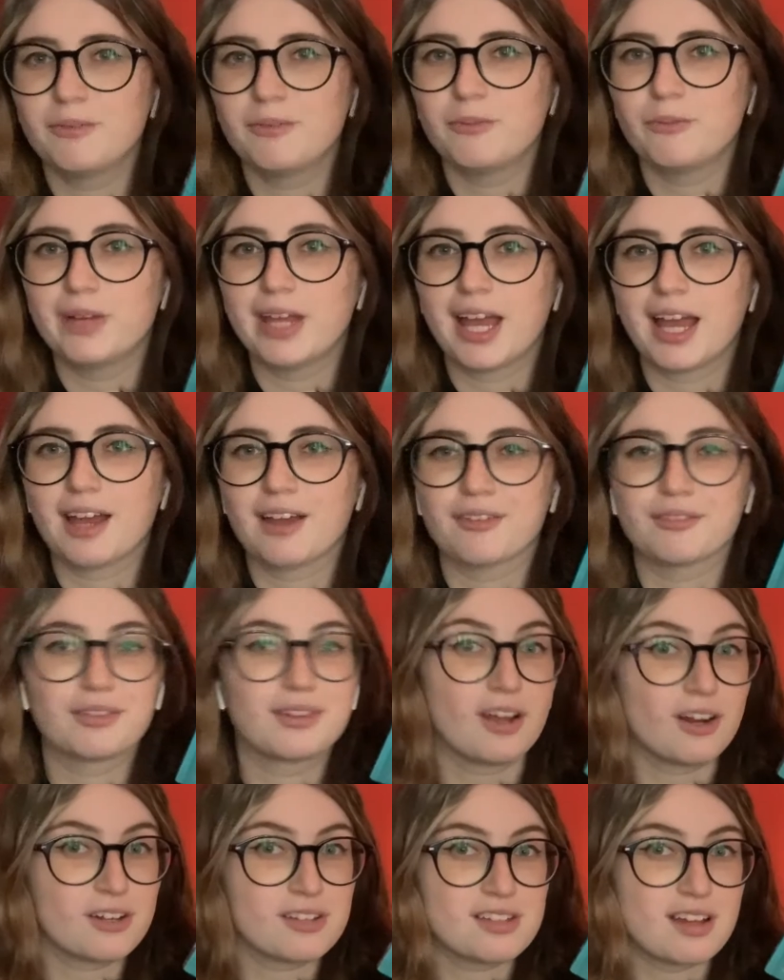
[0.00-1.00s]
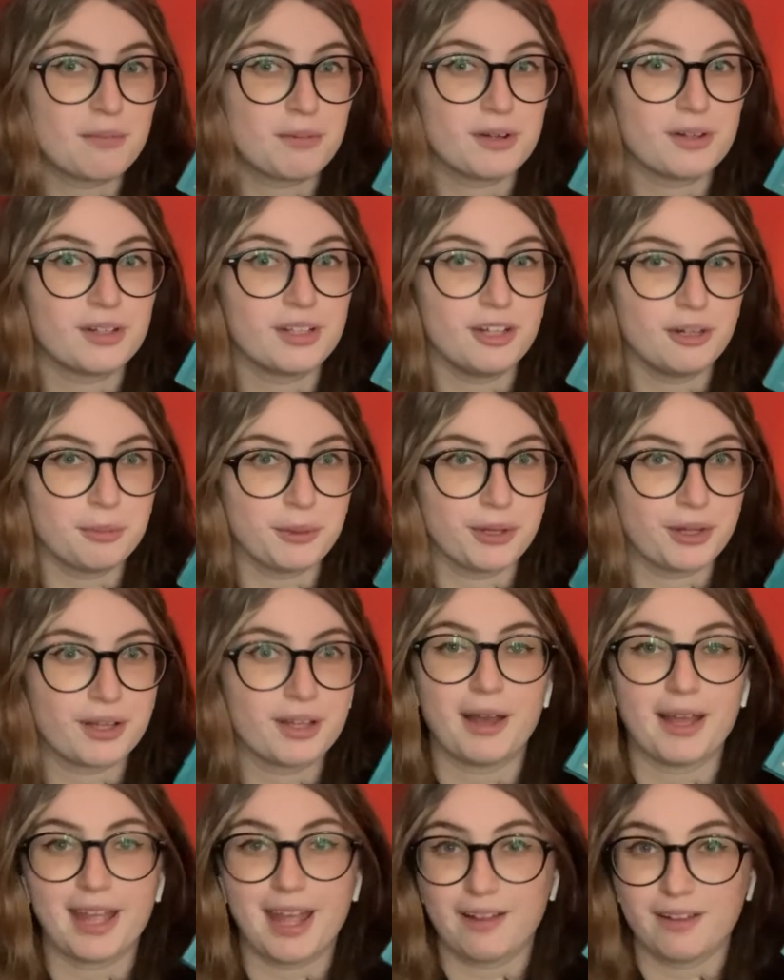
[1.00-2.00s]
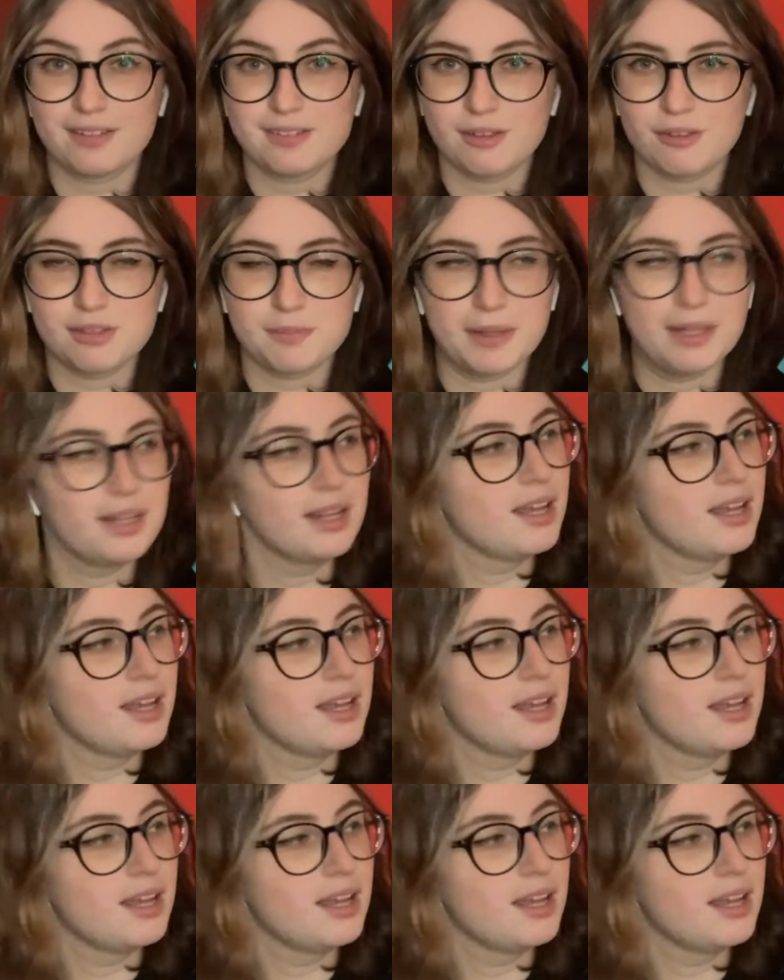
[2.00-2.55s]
We have The Heartstopper Yearbook by Alice Oseman.